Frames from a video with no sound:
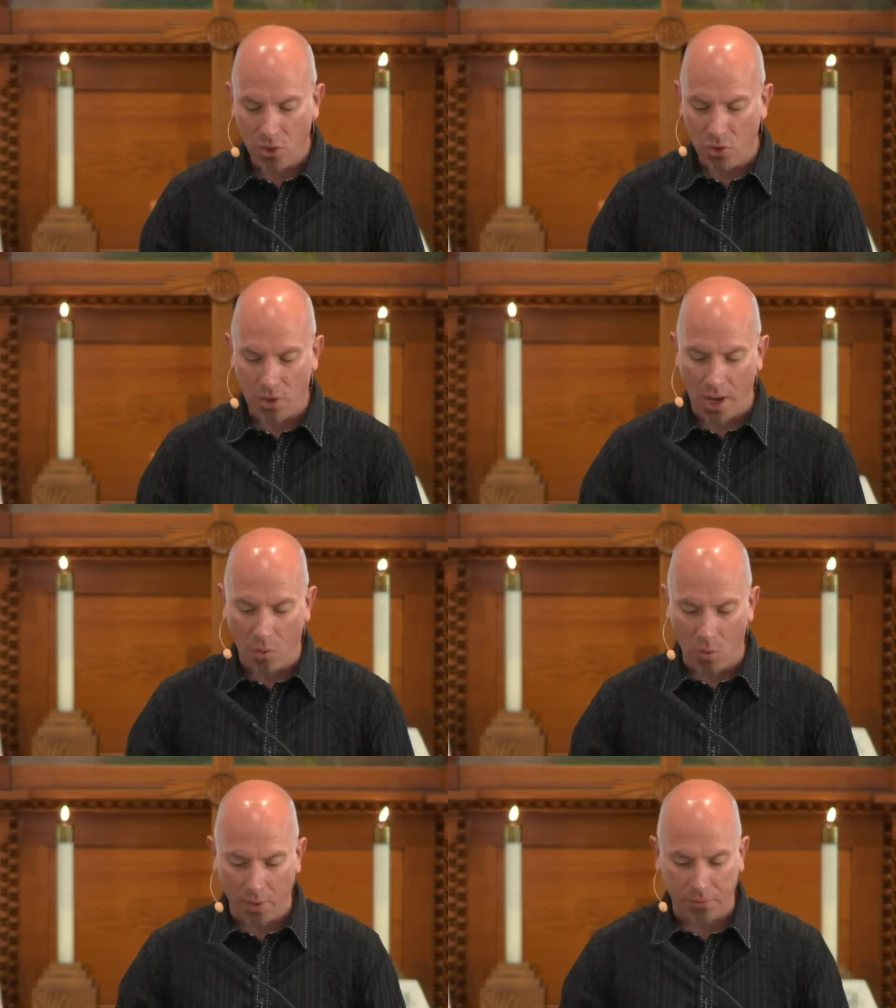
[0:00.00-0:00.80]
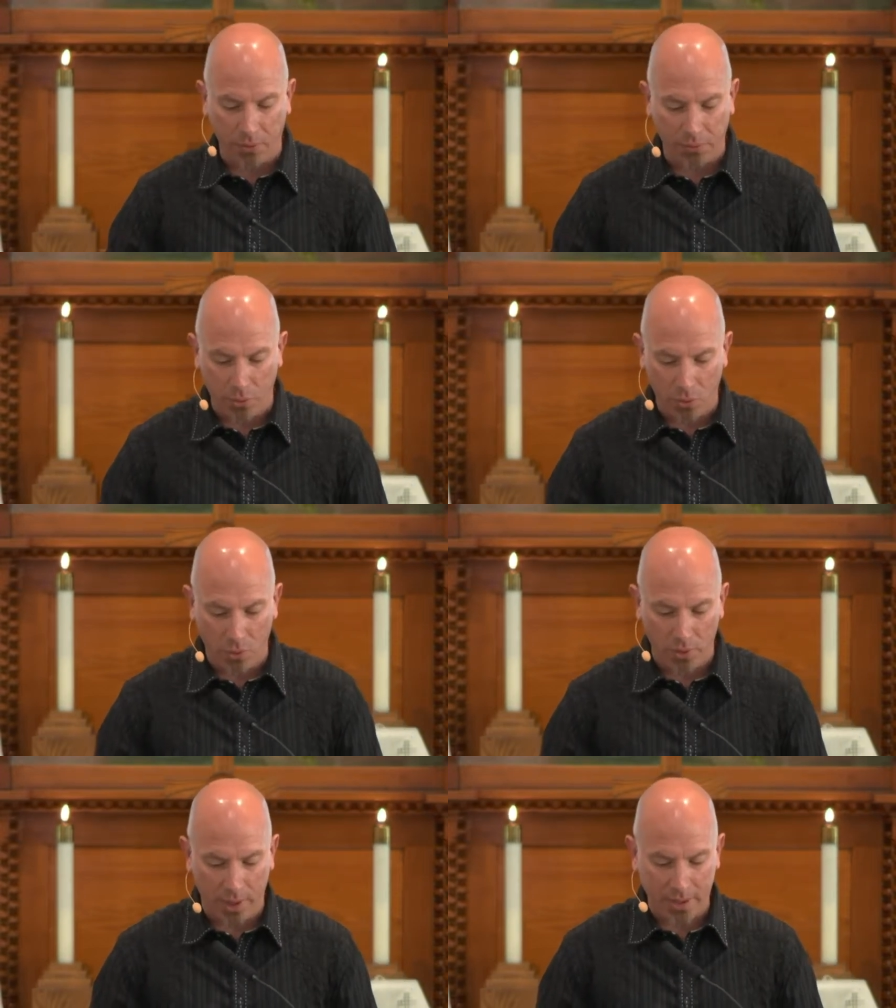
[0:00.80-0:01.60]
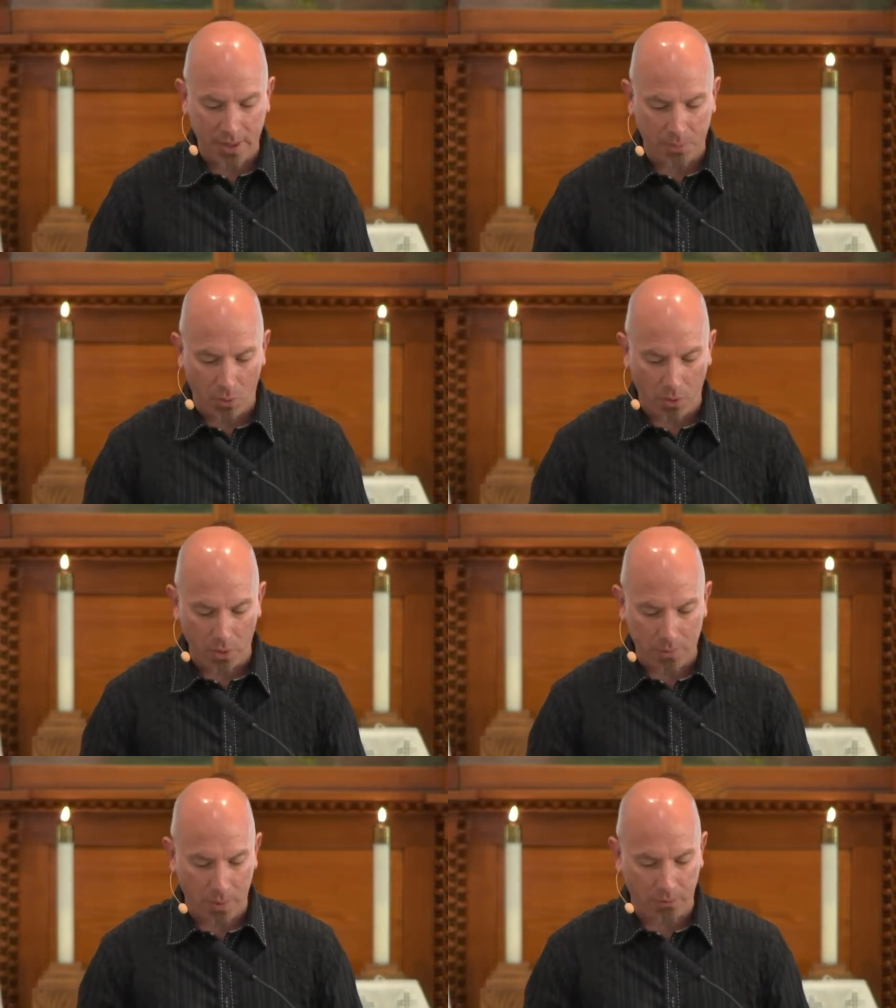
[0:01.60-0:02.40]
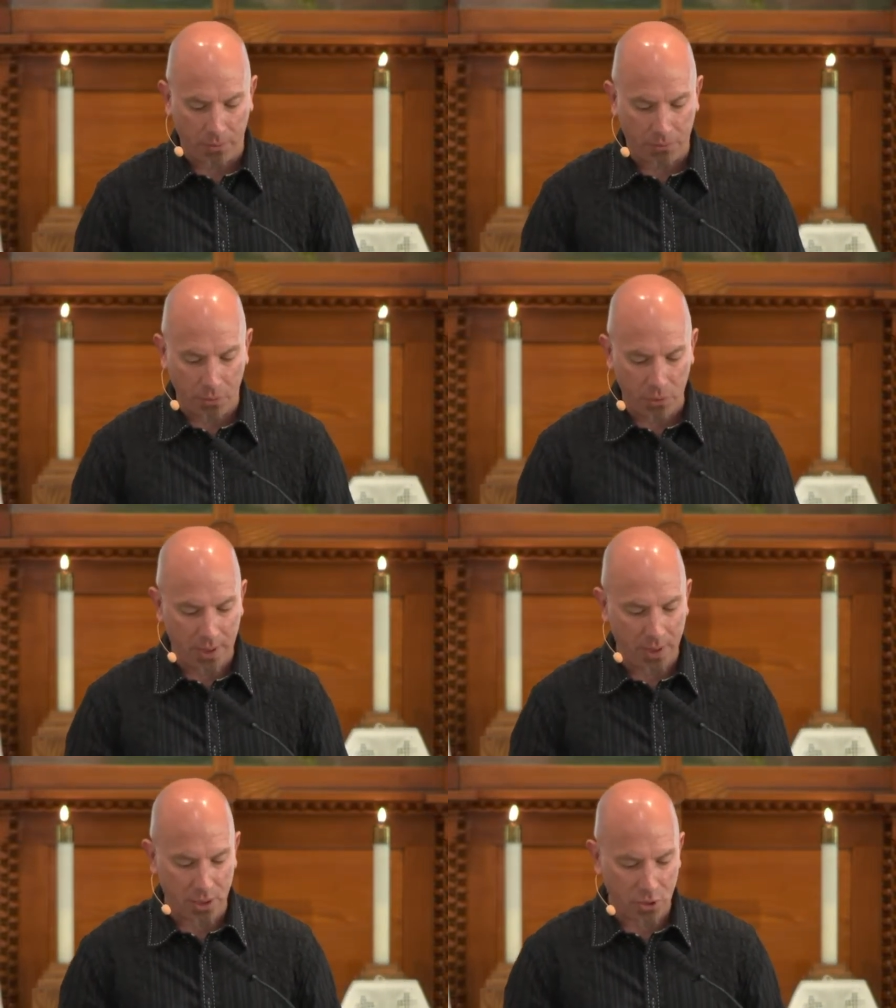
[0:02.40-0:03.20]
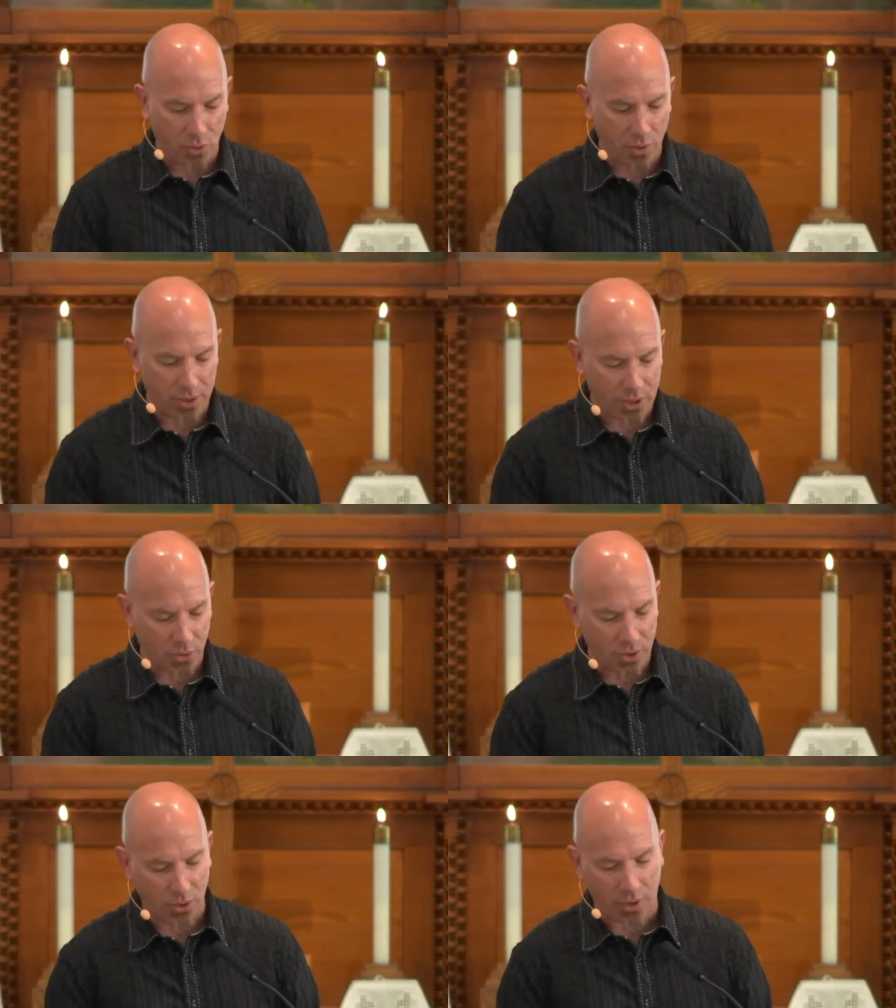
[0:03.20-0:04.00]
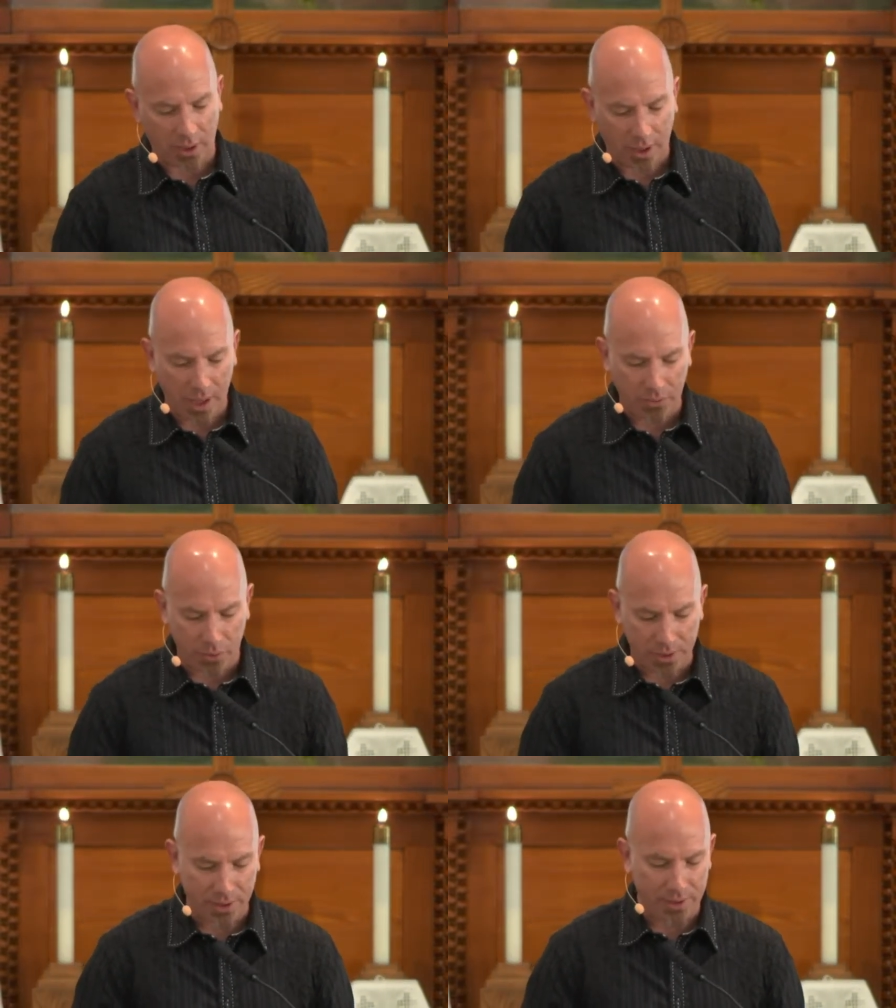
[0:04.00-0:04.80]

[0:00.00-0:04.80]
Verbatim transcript: Do not work for food that spoils, but for food that endures to eternal life, which the